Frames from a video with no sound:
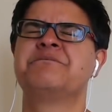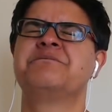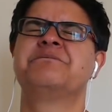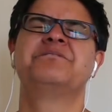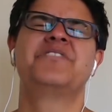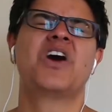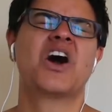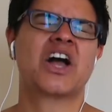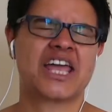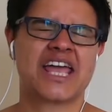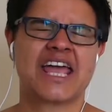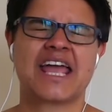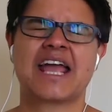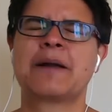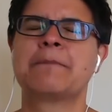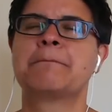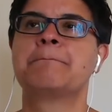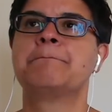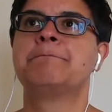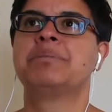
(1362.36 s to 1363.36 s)
fucking
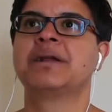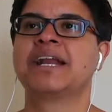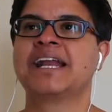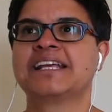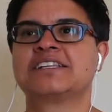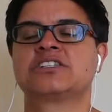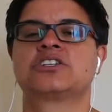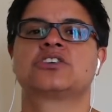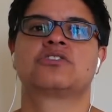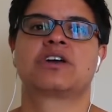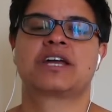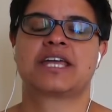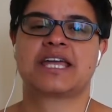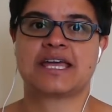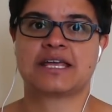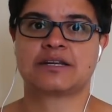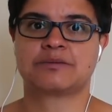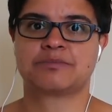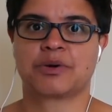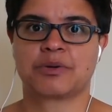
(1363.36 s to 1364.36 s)

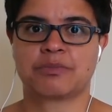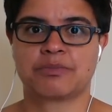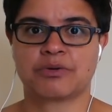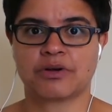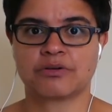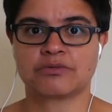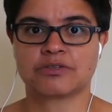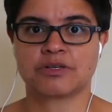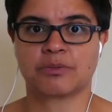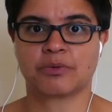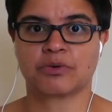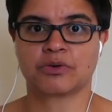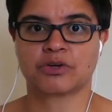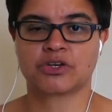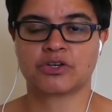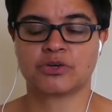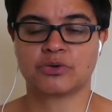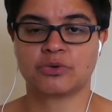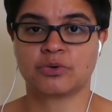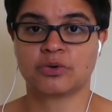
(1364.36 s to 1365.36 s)
obliterated by proto
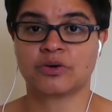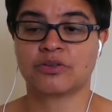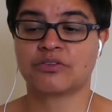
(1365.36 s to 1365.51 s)
molecule.